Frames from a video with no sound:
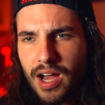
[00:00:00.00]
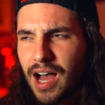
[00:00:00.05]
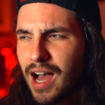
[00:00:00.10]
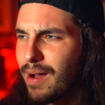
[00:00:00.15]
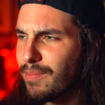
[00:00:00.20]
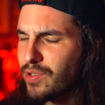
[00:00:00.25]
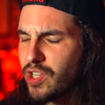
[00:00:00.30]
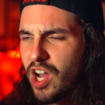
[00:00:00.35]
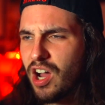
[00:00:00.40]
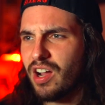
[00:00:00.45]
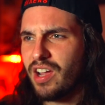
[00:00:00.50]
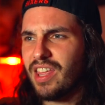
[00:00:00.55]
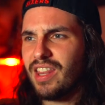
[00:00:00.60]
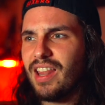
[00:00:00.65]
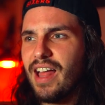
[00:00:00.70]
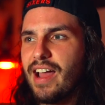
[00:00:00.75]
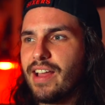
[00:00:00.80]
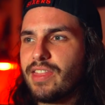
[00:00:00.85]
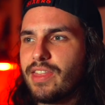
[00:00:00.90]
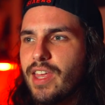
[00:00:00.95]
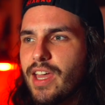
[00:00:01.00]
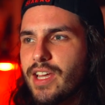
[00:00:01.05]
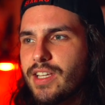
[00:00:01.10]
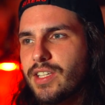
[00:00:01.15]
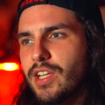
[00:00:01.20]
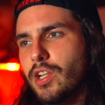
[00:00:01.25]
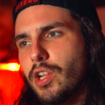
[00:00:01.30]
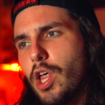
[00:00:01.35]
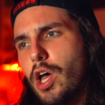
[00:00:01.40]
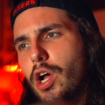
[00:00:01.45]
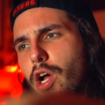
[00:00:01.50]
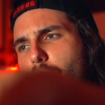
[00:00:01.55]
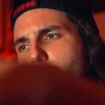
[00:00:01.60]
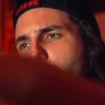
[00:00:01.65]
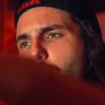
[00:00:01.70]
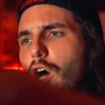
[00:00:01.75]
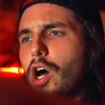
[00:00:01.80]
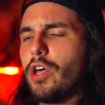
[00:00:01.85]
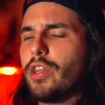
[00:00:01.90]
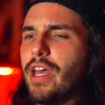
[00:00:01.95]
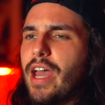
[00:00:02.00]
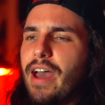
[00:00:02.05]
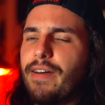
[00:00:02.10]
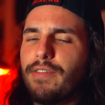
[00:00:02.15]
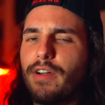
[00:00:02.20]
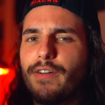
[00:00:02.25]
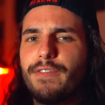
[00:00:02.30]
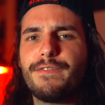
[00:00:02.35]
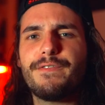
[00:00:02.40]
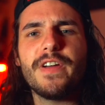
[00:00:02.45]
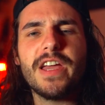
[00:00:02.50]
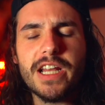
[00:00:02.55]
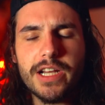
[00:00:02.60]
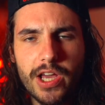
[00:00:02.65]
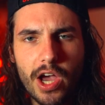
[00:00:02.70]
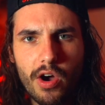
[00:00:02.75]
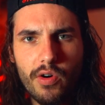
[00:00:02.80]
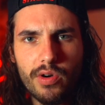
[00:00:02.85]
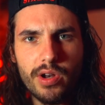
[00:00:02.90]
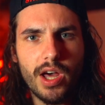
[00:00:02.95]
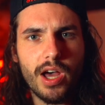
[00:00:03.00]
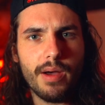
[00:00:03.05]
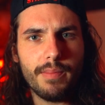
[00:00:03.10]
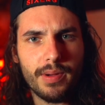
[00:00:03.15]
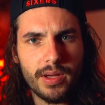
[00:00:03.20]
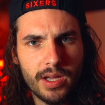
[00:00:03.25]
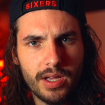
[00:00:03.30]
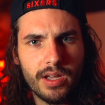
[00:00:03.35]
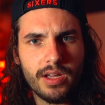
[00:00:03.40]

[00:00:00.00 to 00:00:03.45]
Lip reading: I'm talking like this and and they had their feet going up.